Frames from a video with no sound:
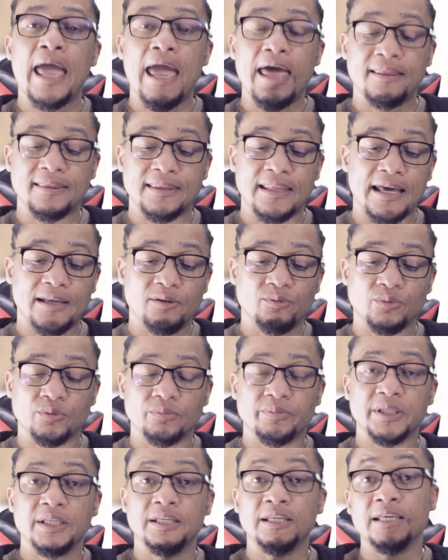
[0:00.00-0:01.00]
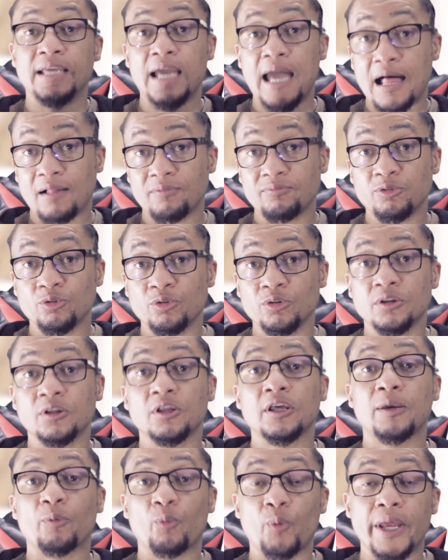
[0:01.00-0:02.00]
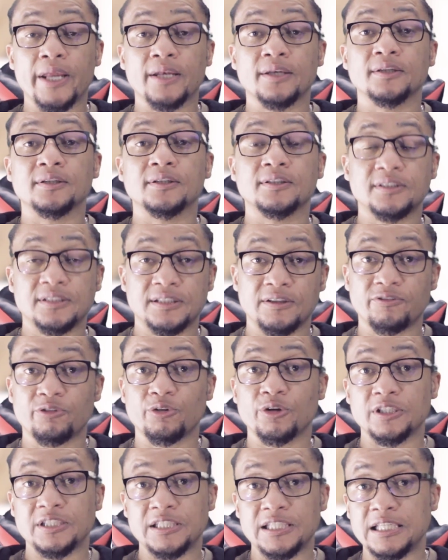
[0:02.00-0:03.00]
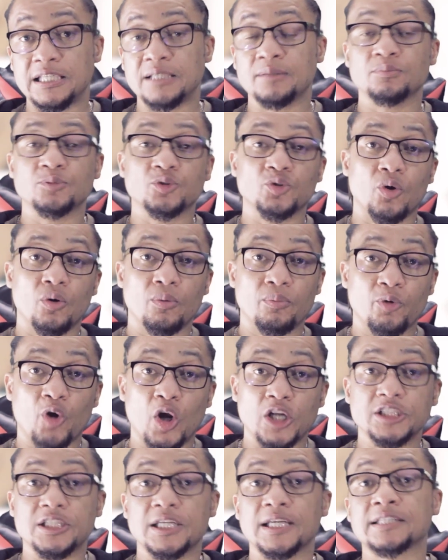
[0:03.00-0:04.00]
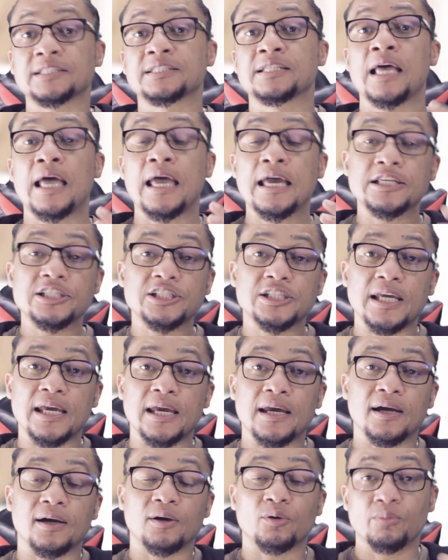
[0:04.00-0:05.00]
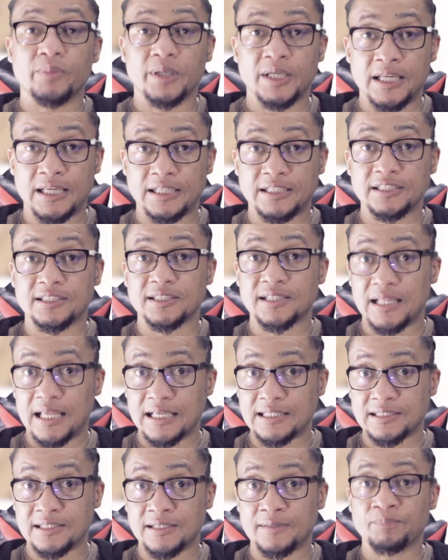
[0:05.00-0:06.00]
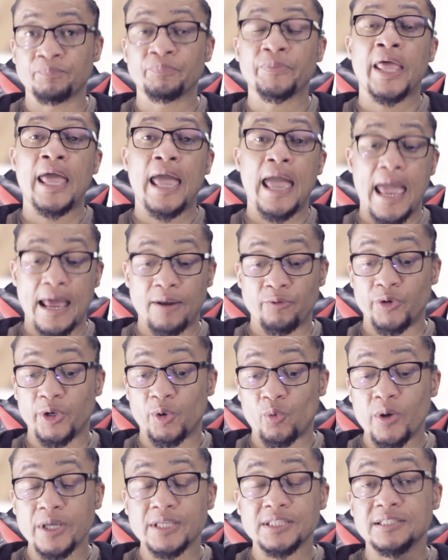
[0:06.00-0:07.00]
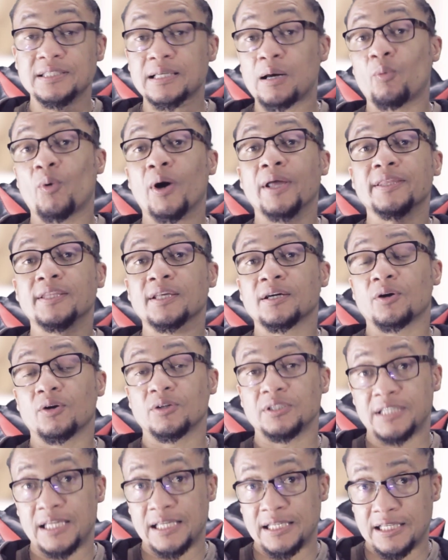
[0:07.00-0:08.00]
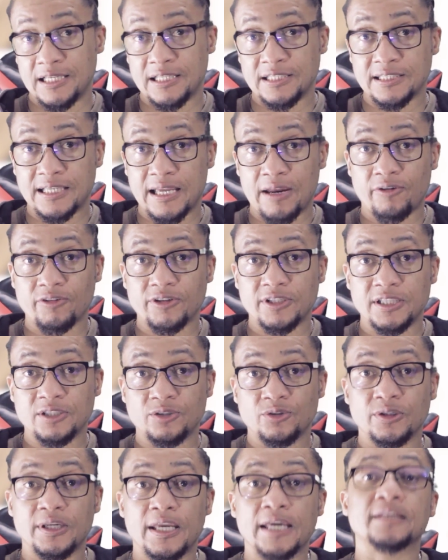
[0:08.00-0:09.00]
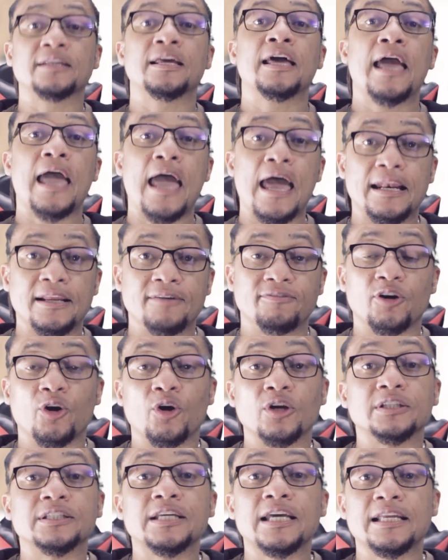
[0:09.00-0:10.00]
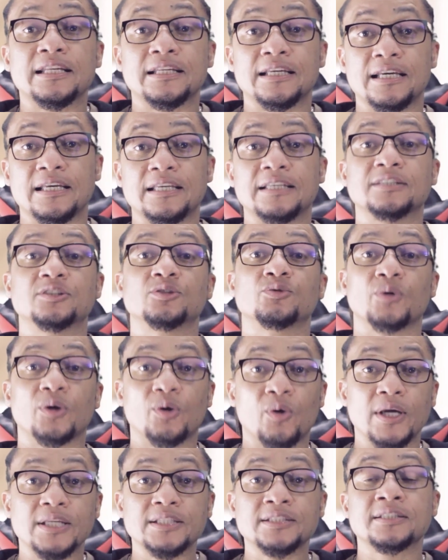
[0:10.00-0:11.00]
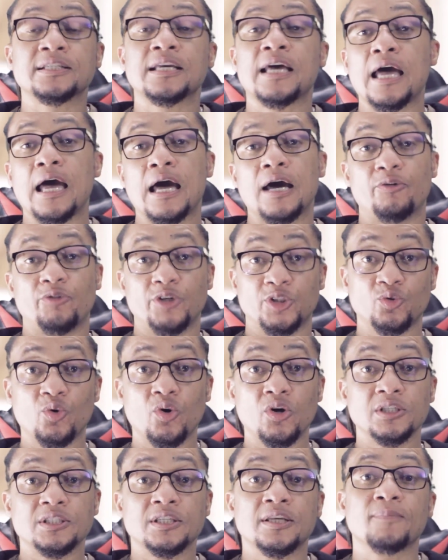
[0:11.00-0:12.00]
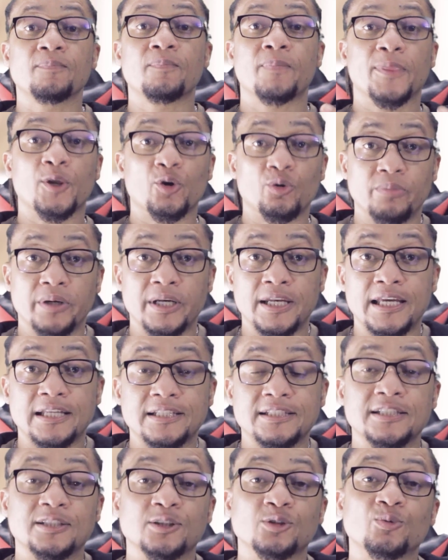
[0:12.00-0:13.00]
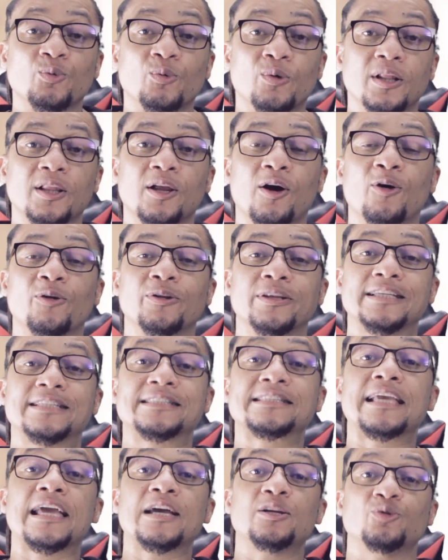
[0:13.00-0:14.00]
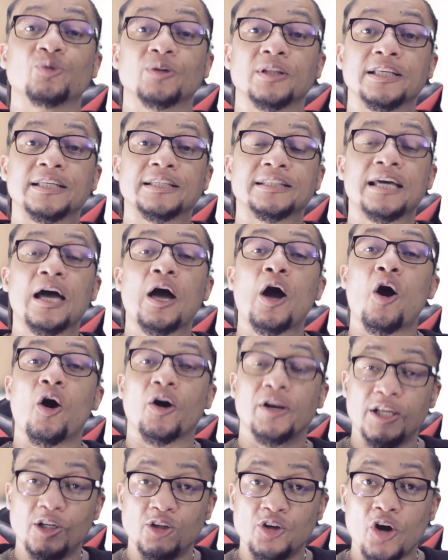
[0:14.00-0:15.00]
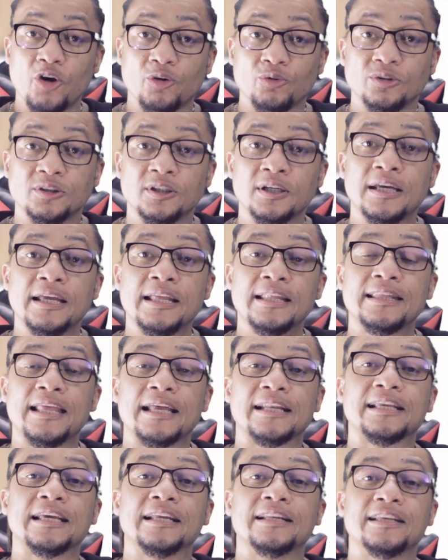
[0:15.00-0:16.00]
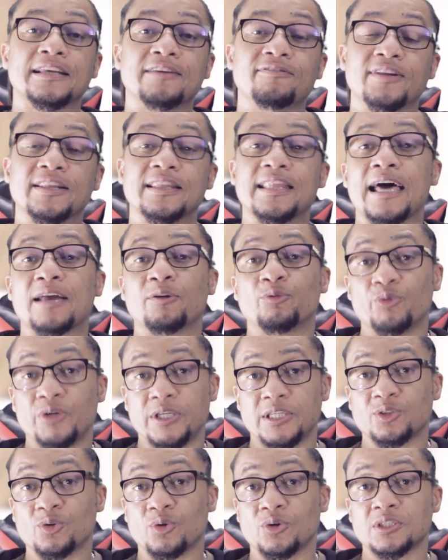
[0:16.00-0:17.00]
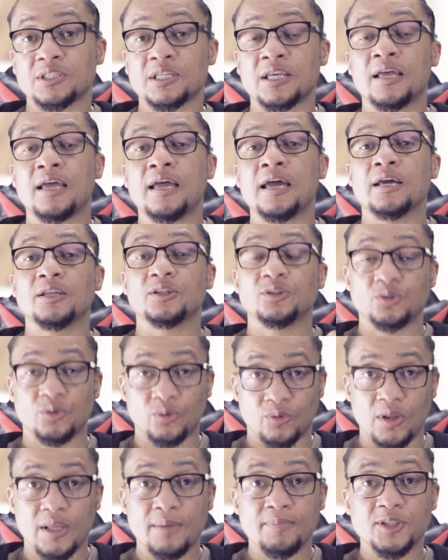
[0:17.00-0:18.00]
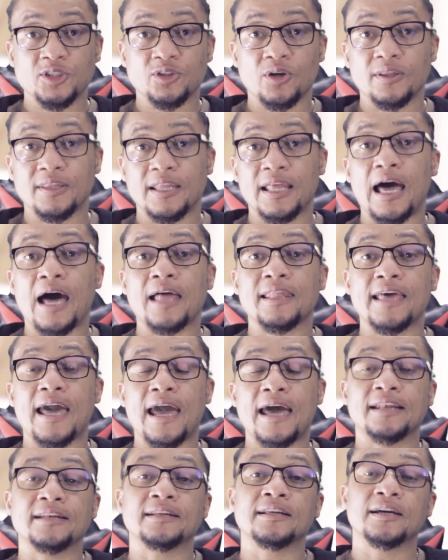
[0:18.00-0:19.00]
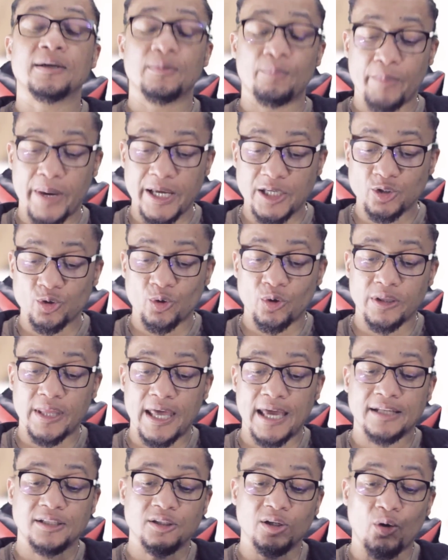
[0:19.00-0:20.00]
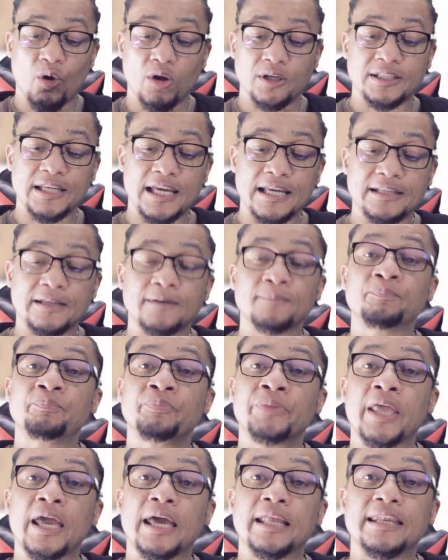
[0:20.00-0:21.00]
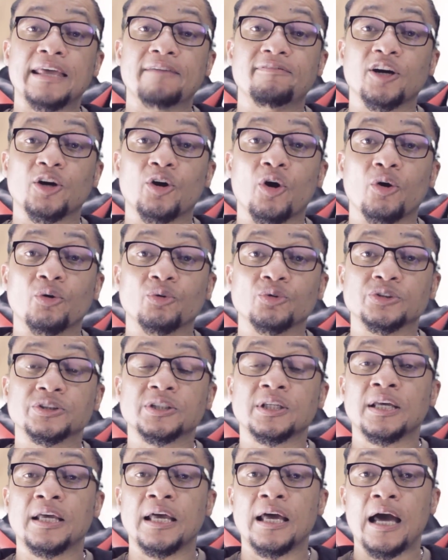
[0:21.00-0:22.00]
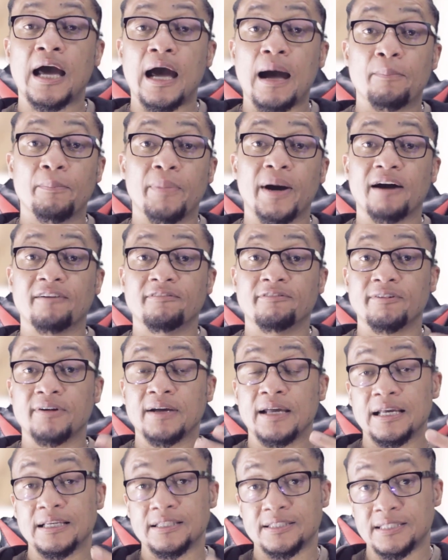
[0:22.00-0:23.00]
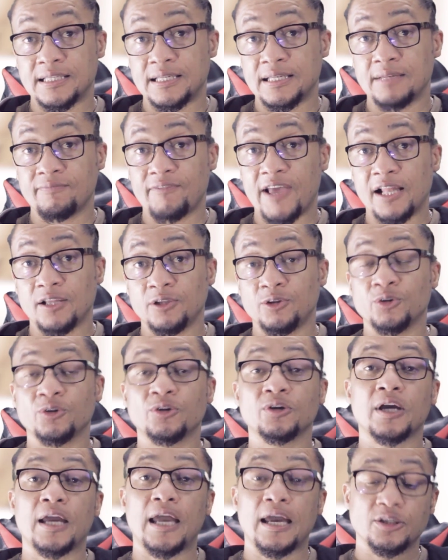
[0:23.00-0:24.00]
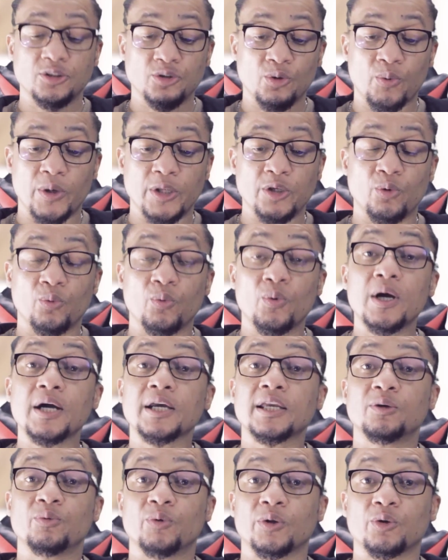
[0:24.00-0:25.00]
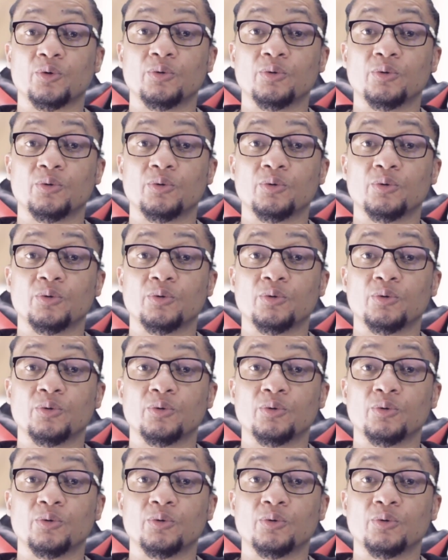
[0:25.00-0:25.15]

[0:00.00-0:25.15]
and they can be helpful when different teams or projects share a Kubernetes cluster. And requests are what the container is guaranteed to get. And if a container requests a resource, Kubernetes will only schedule it on a node that can give it that resource. If we look at the limits, on the other hand, make sure that a container never goes above a certain value. So when you're working with